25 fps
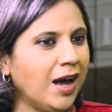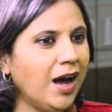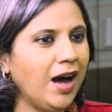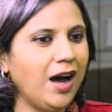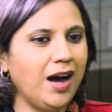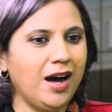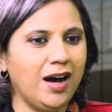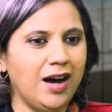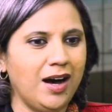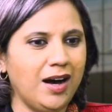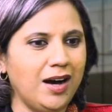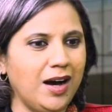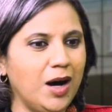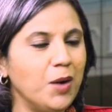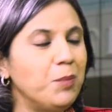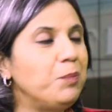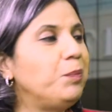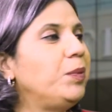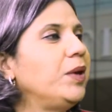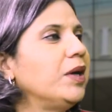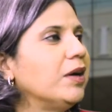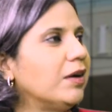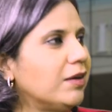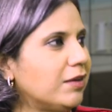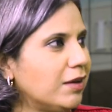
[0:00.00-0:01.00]

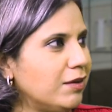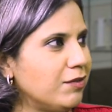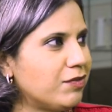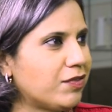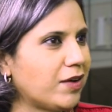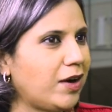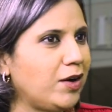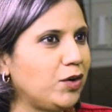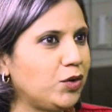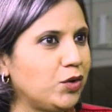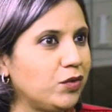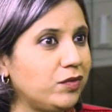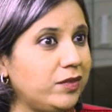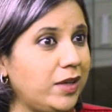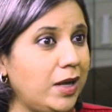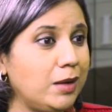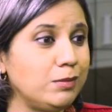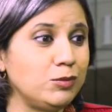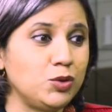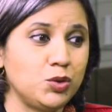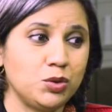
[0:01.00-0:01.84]
appear in front of them?